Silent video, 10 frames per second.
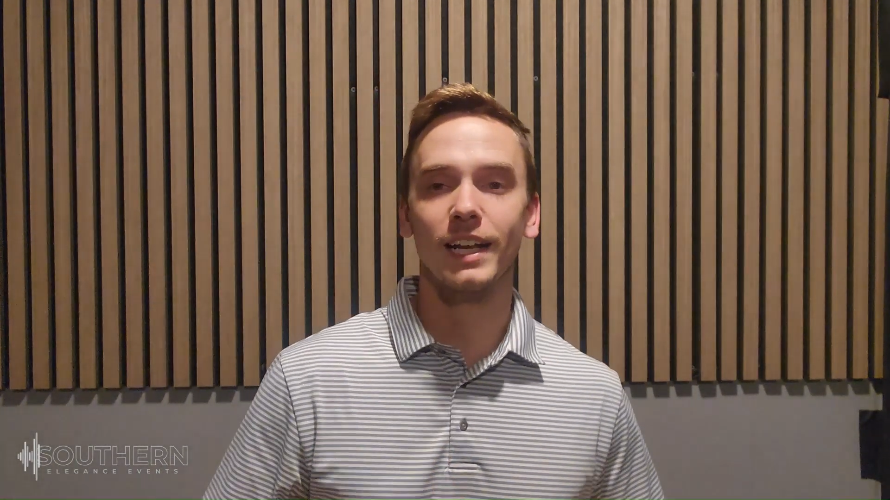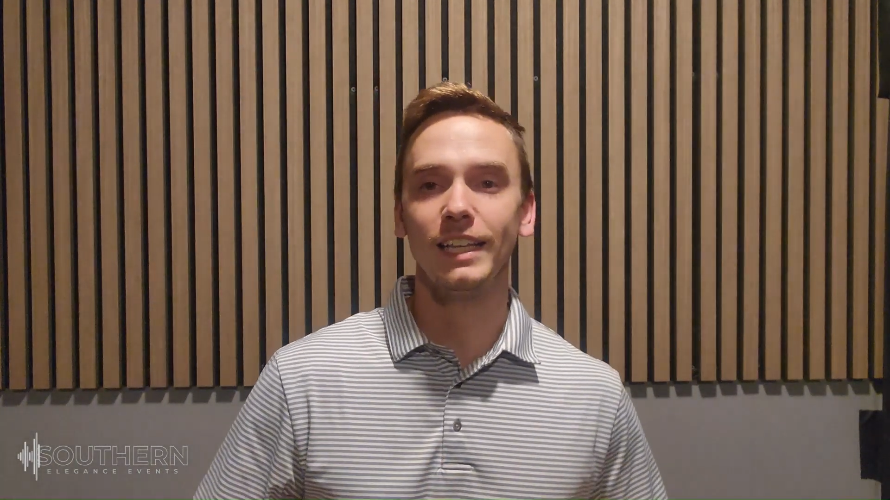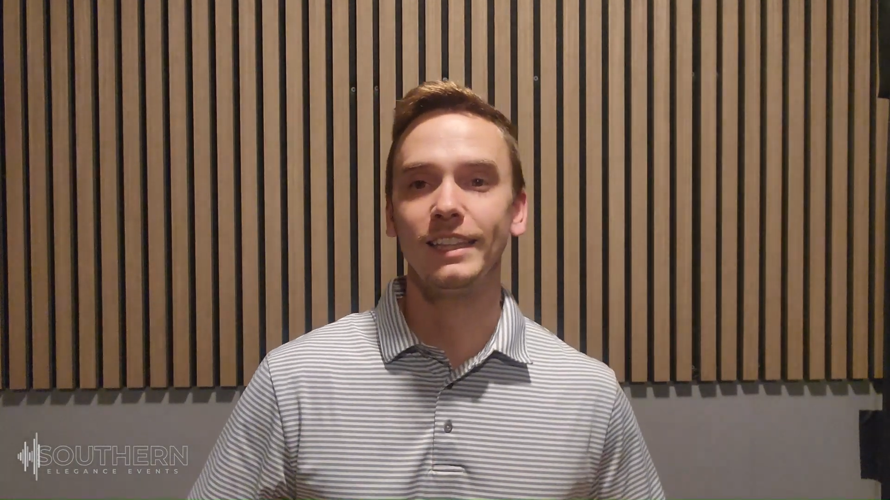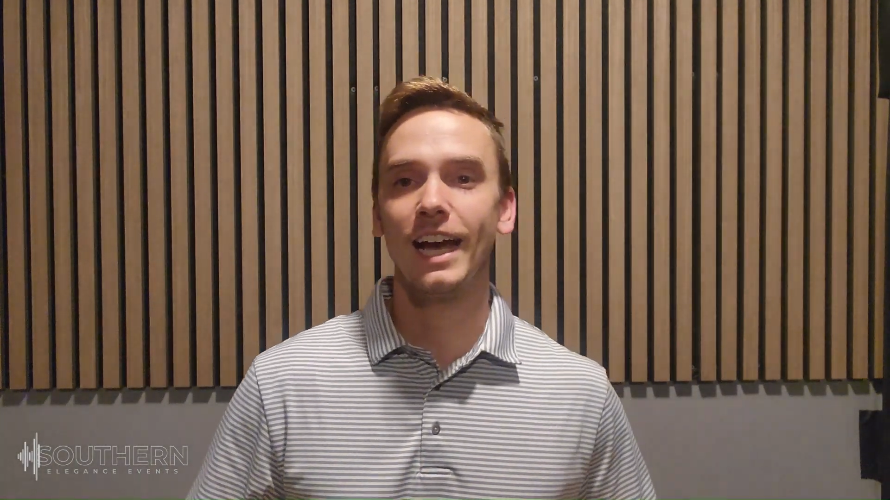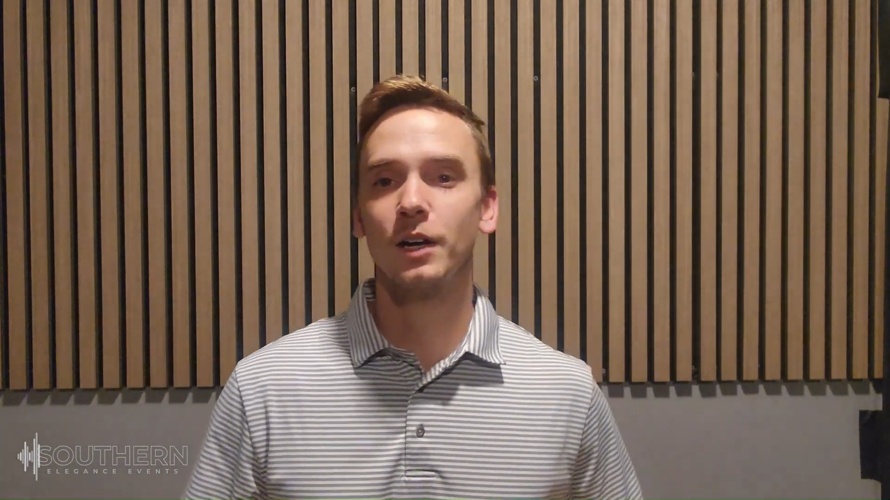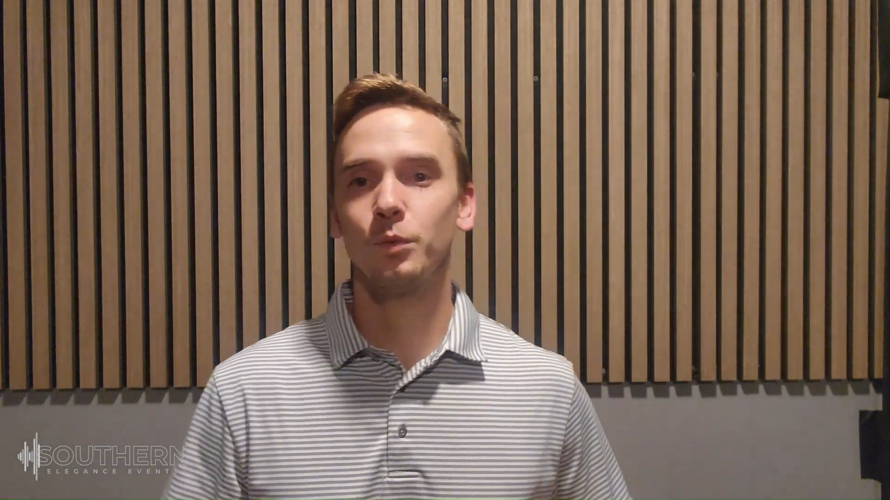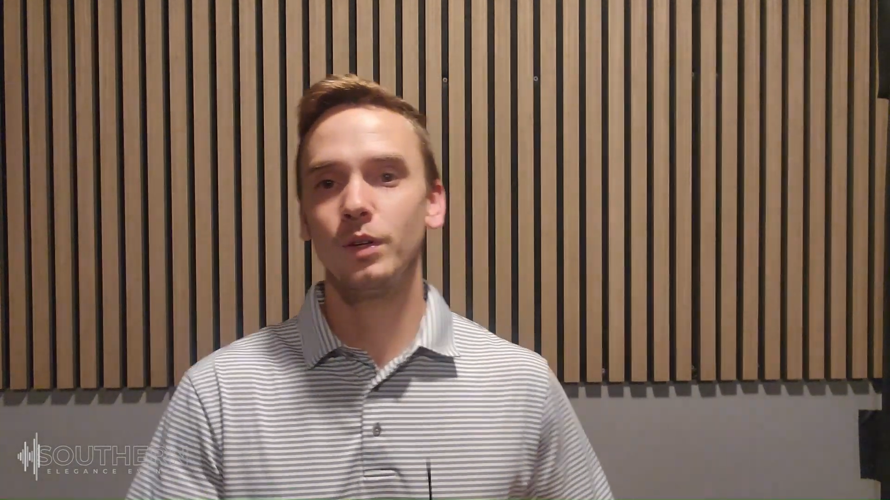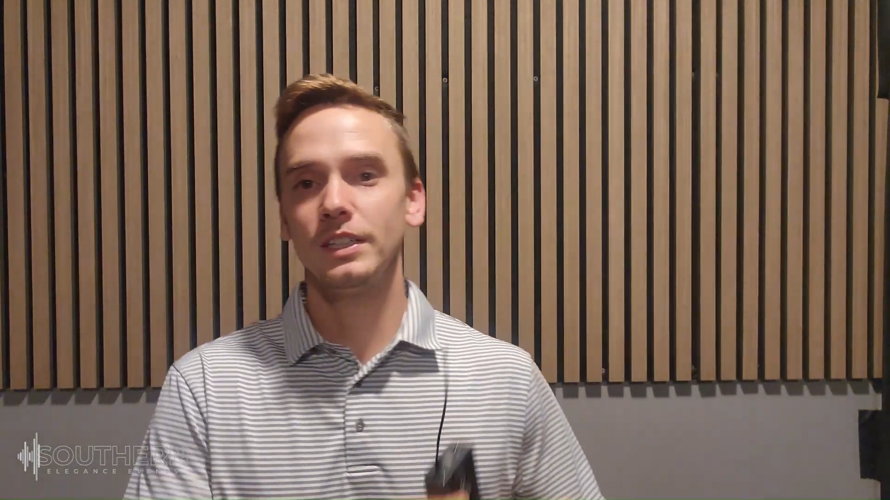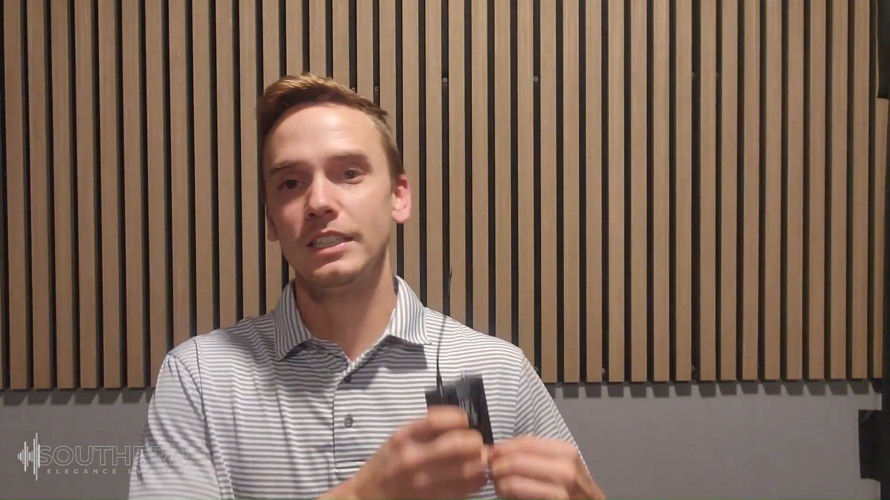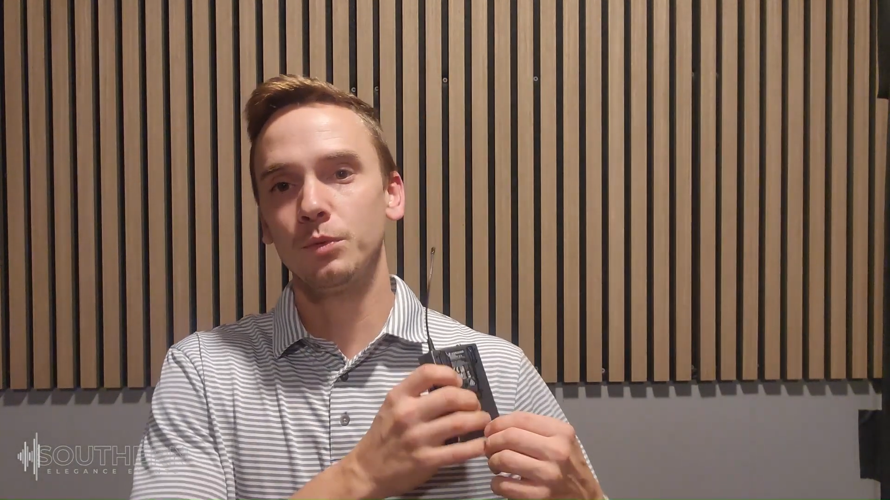and that
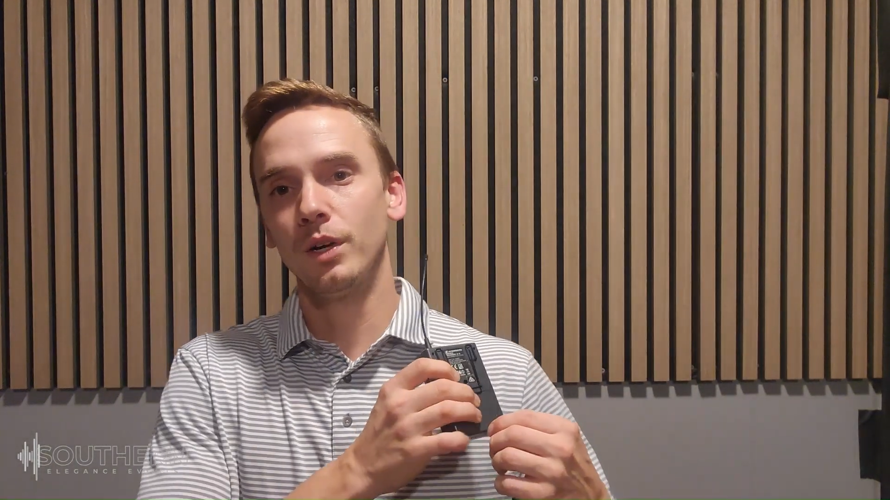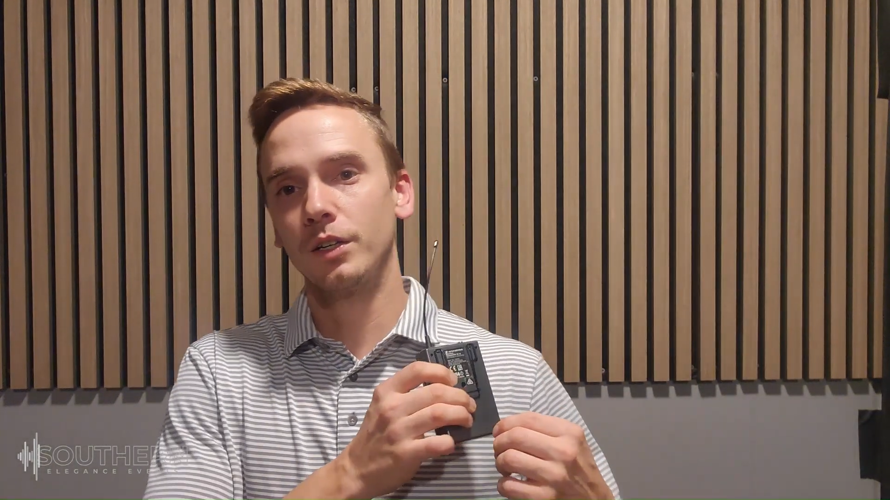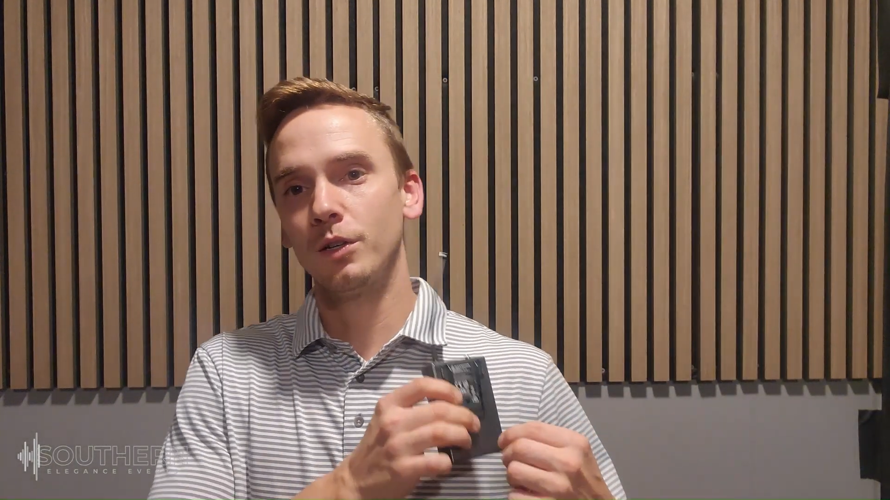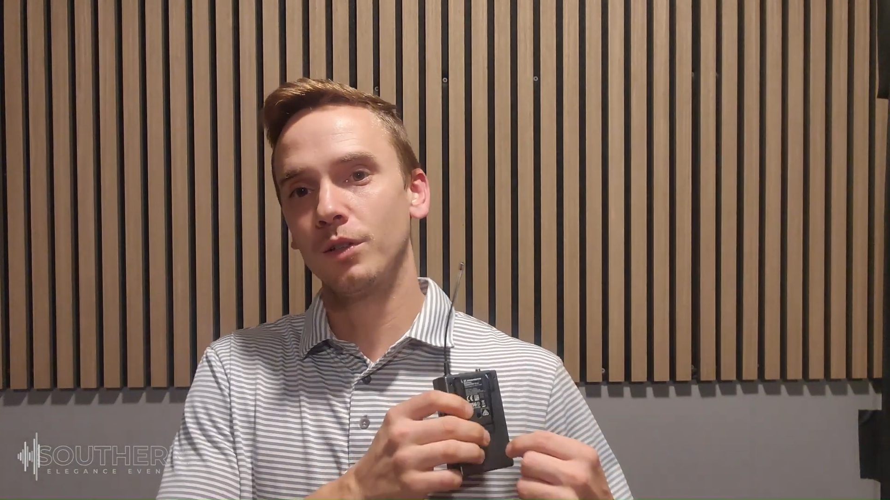is what goes